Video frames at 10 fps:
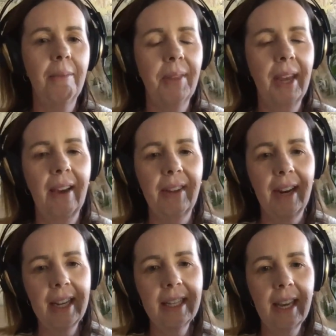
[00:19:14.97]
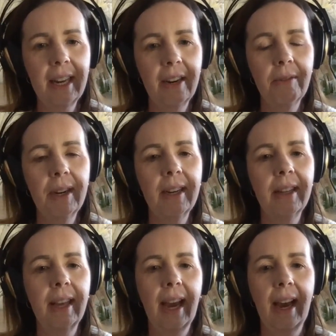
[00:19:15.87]
They have an ice skating rink.
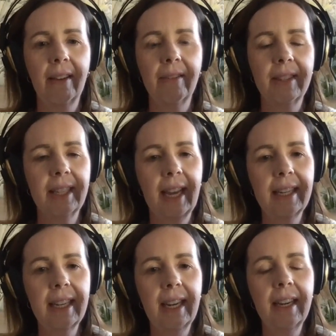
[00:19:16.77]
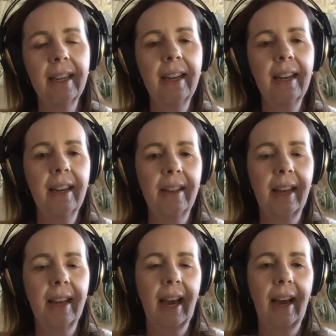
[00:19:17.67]
They have Santa.
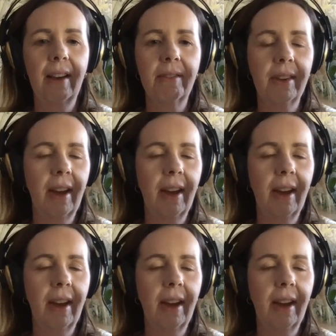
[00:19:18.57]
They have